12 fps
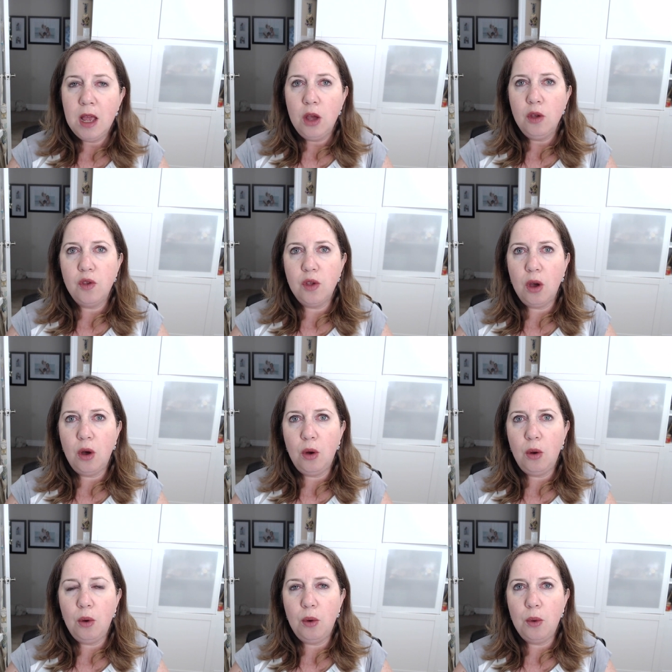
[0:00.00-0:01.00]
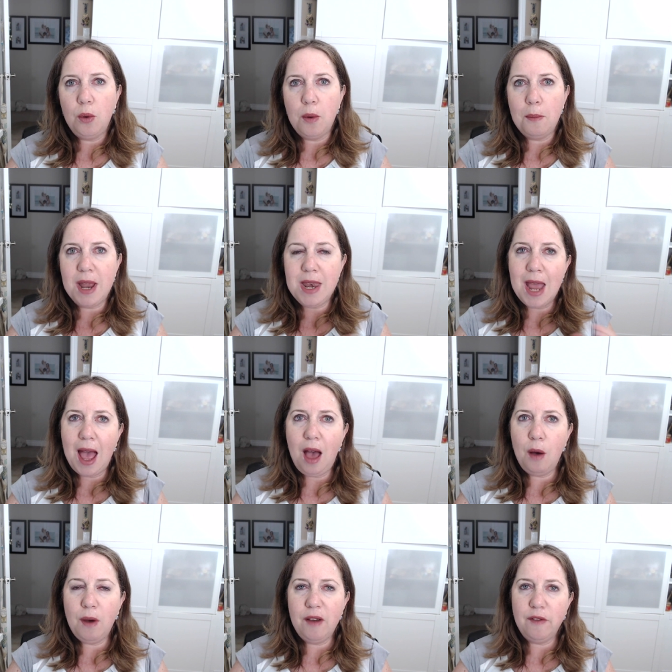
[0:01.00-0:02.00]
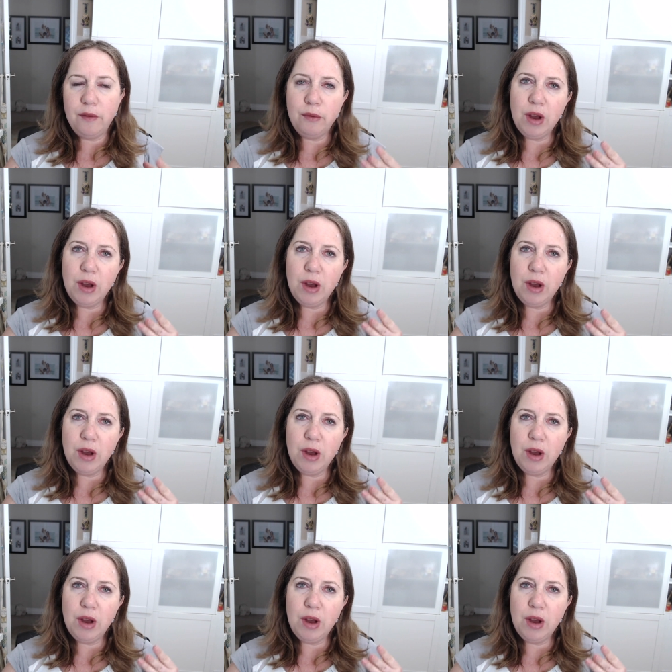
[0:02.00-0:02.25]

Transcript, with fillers: so but now I've